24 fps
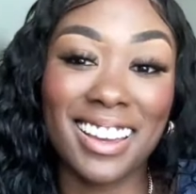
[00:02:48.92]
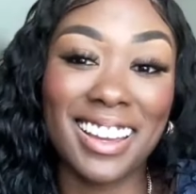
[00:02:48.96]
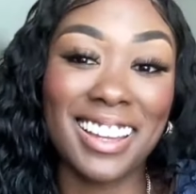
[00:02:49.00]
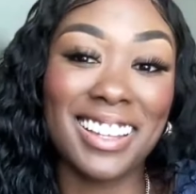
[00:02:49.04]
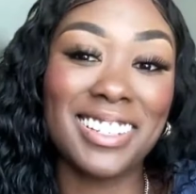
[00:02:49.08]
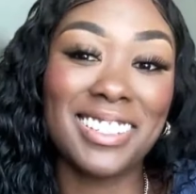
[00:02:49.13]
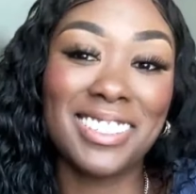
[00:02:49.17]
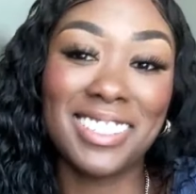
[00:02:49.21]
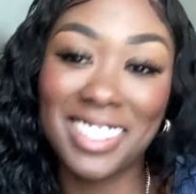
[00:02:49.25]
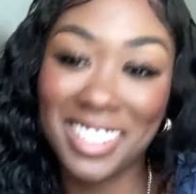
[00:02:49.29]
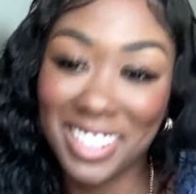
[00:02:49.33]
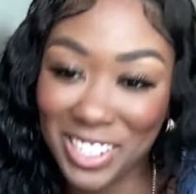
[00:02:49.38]
I
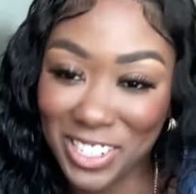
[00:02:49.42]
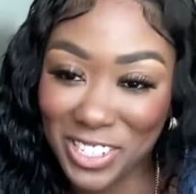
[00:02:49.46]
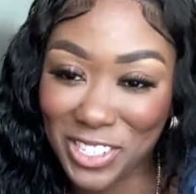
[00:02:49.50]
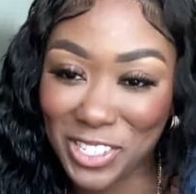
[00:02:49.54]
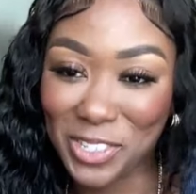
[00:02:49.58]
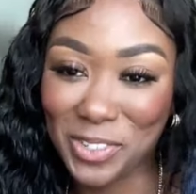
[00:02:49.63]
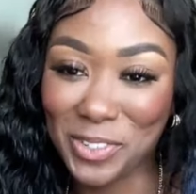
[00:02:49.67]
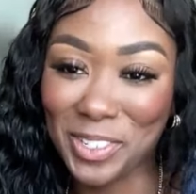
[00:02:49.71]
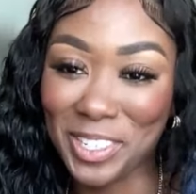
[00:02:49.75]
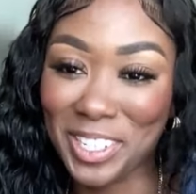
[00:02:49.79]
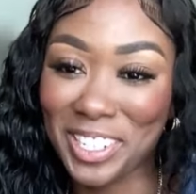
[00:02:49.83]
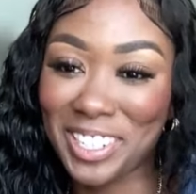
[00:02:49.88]
did
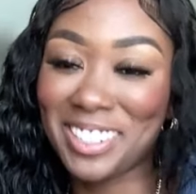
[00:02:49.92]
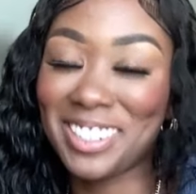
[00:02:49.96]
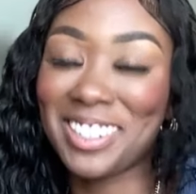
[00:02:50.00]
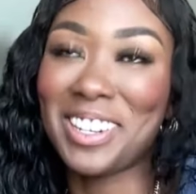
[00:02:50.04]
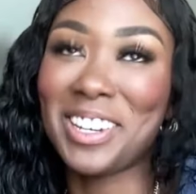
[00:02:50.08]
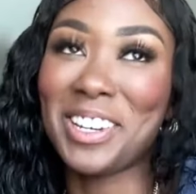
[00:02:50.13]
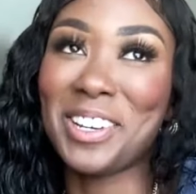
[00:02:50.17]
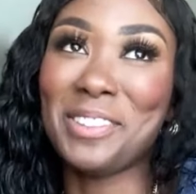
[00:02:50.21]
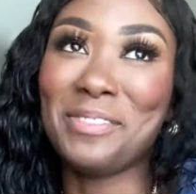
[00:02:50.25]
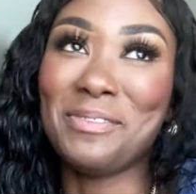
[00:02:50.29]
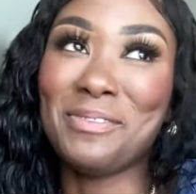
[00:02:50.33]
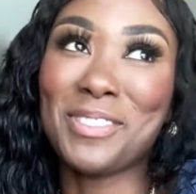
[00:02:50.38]
issue it.
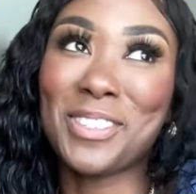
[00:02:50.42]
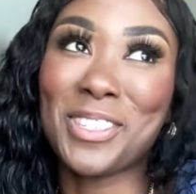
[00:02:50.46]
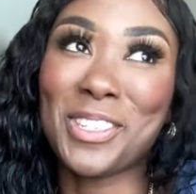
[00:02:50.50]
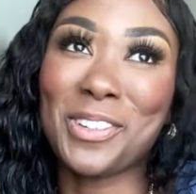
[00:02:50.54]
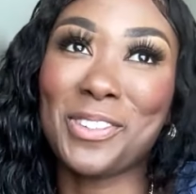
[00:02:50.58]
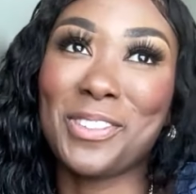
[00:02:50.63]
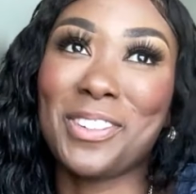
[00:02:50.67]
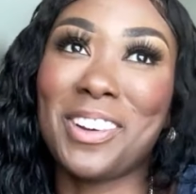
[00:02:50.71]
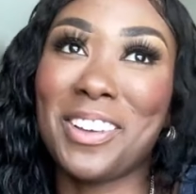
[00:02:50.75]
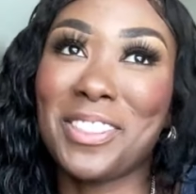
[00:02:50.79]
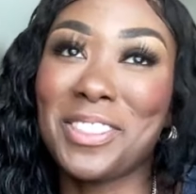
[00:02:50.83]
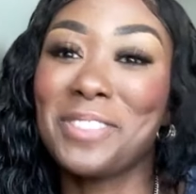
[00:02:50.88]

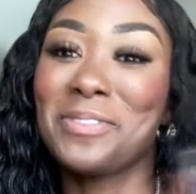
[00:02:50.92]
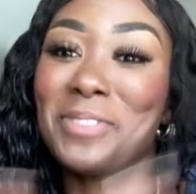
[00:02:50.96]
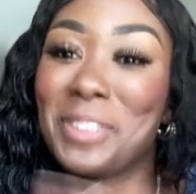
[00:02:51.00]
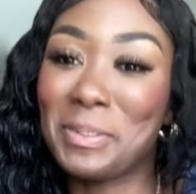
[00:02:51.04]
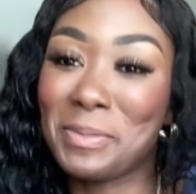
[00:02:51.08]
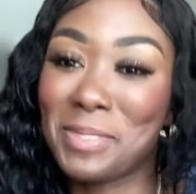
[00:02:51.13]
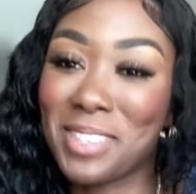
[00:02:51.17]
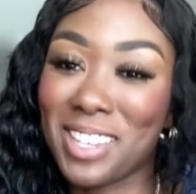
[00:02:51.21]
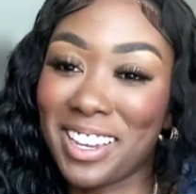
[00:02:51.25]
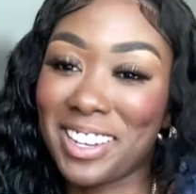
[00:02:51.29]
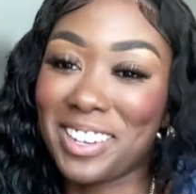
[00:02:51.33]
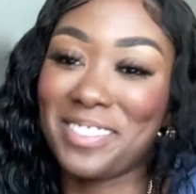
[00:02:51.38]
So on the flip
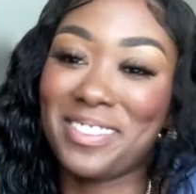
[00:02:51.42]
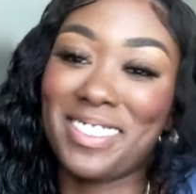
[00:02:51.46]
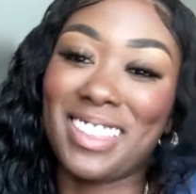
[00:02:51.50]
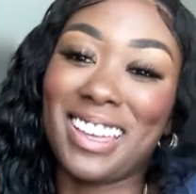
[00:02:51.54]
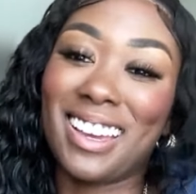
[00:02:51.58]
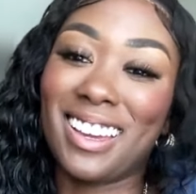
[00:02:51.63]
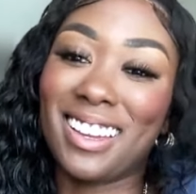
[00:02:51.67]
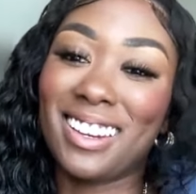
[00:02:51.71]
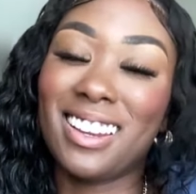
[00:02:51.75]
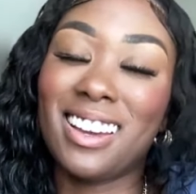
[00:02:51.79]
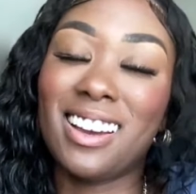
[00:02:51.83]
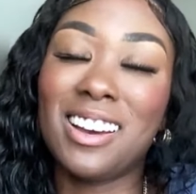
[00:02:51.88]
side of
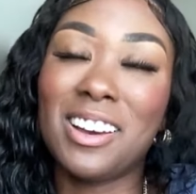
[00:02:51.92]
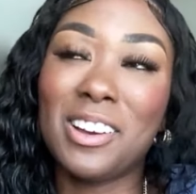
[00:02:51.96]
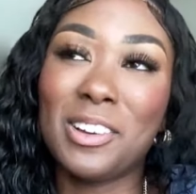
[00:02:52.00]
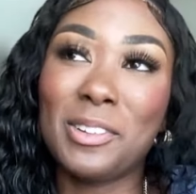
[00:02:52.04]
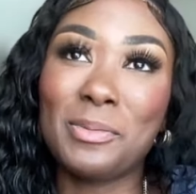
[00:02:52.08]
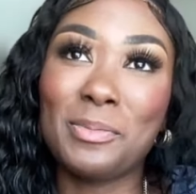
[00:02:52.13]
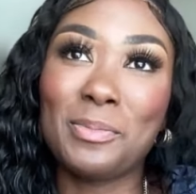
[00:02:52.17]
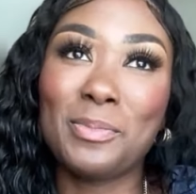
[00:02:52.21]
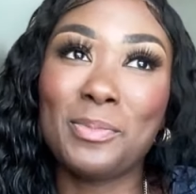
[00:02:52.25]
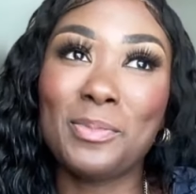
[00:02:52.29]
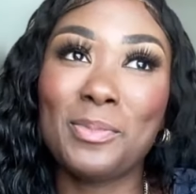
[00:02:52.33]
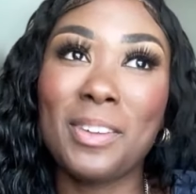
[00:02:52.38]
that,
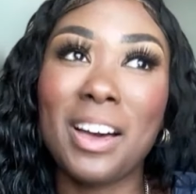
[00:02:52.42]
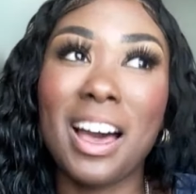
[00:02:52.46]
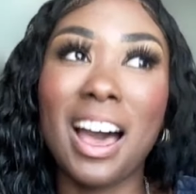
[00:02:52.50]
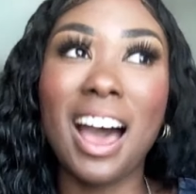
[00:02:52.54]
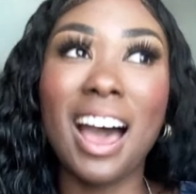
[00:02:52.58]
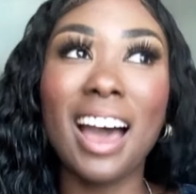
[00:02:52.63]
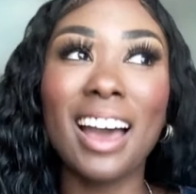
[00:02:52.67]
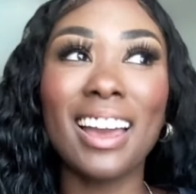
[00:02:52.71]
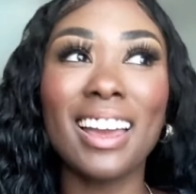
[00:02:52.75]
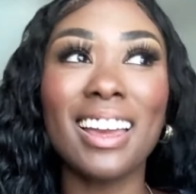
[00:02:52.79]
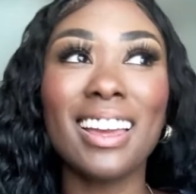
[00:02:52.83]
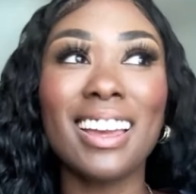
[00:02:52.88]

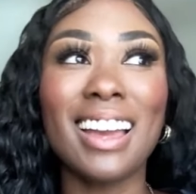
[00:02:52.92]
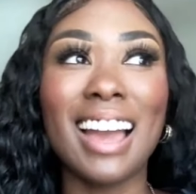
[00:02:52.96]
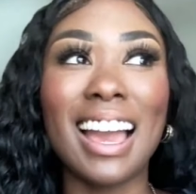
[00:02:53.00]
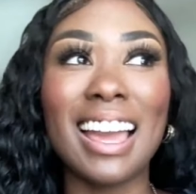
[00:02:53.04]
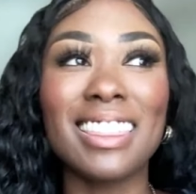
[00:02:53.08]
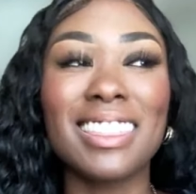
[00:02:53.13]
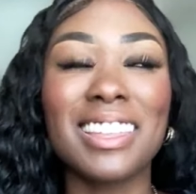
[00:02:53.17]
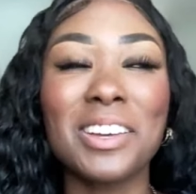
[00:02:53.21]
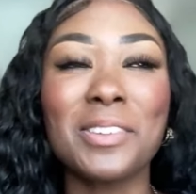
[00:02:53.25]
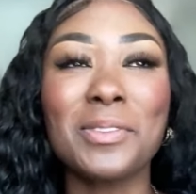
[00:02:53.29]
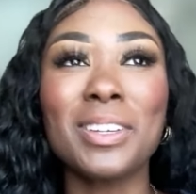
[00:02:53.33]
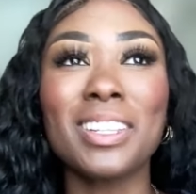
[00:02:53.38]
I
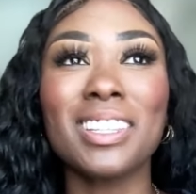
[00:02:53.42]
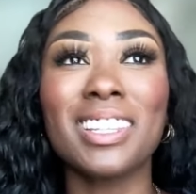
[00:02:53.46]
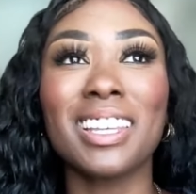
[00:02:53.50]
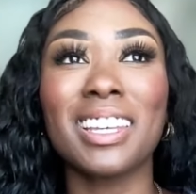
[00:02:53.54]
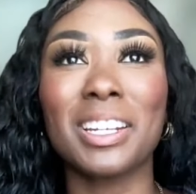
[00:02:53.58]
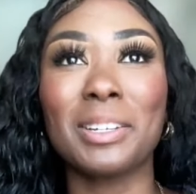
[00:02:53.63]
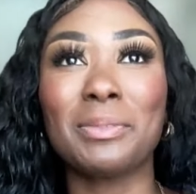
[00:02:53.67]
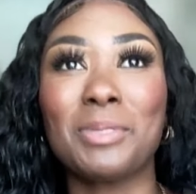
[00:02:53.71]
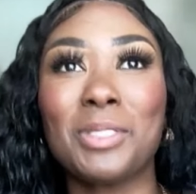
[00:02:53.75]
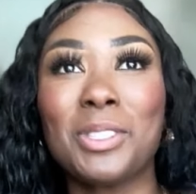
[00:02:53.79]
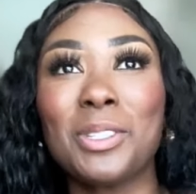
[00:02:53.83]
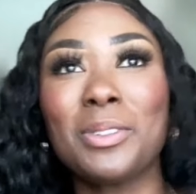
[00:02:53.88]
think what led
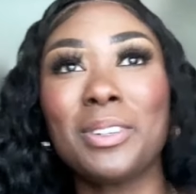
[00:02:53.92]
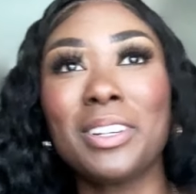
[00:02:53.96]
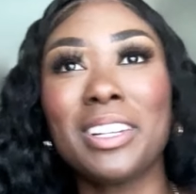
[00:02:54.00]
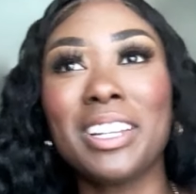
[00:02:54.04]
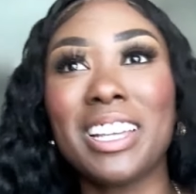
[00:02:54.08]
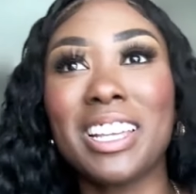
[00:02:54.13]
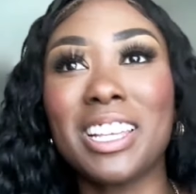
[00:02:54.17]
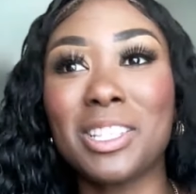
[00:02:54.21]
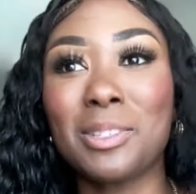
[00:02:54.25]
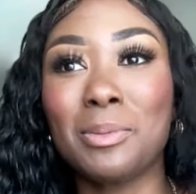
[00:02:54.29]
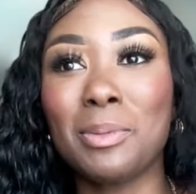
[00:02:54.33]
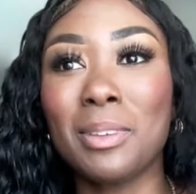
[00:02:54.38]
up to it
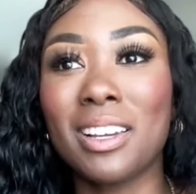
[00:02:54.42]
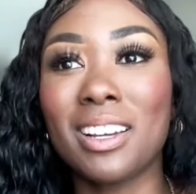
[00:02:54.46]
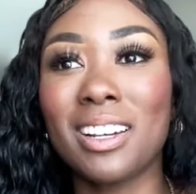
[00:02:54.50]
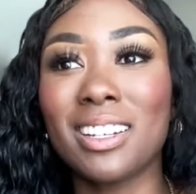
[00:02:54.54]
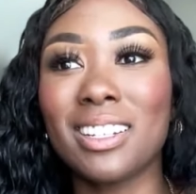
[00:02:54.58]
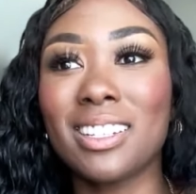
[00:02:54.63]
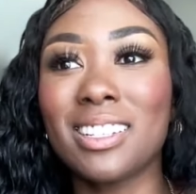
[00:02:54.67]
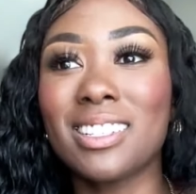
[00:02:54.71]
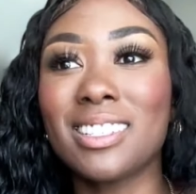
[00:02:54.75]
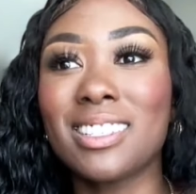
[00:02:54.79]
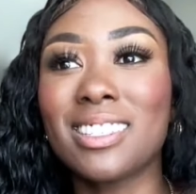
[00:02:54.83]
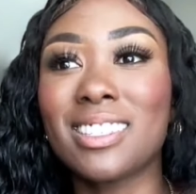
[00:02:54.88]
is
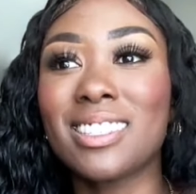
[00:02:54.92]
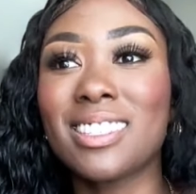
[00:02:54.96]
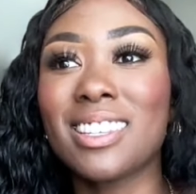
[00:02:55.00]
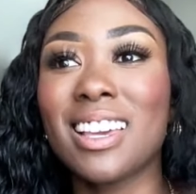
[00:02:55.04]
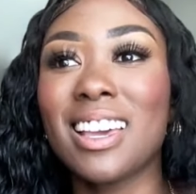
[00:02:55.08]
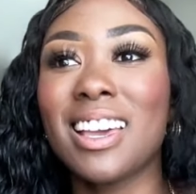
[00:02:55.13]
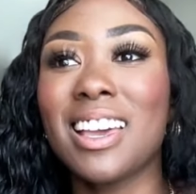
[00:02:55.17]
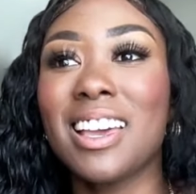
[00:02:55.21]
because,